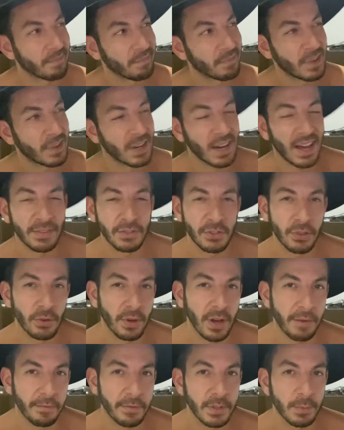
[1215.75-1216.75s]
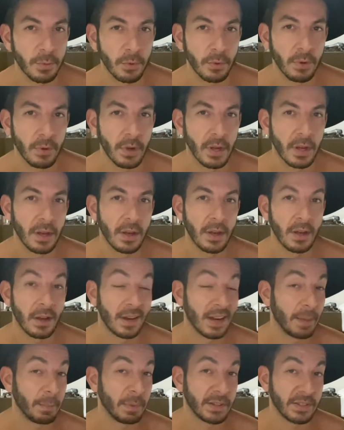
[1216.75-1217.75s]
life's too comfortable.
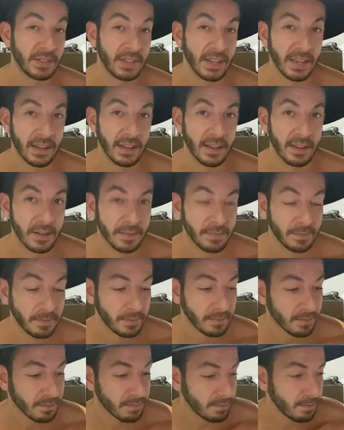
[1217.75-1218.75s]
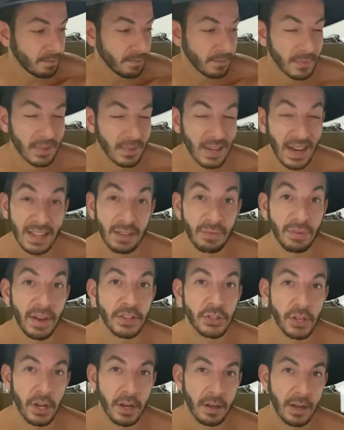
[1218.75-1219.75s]
Let me seek
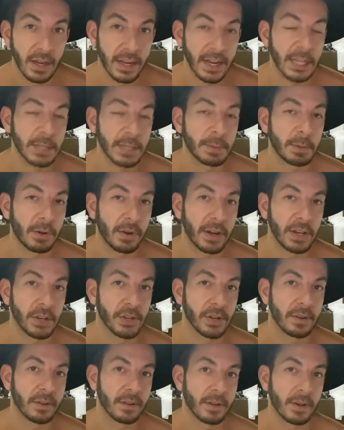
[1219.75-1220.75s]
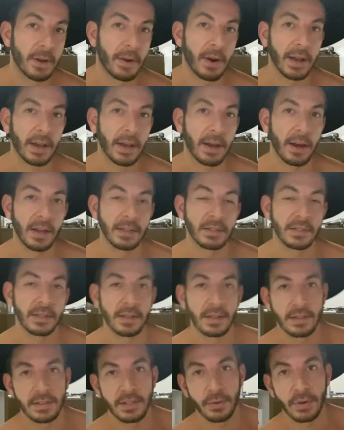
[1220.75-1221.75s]
adventure and exploration. All right, guys,
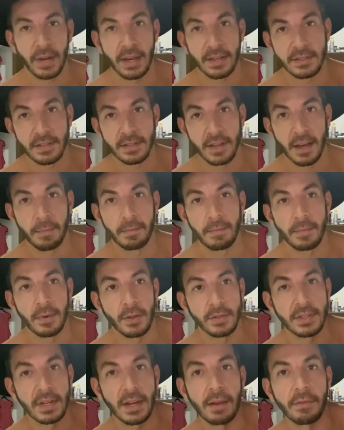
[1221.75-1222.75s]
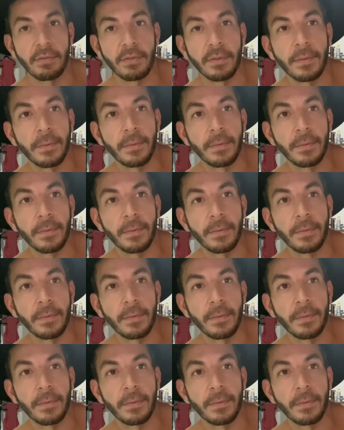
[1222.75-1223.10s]
till next time, lots of love.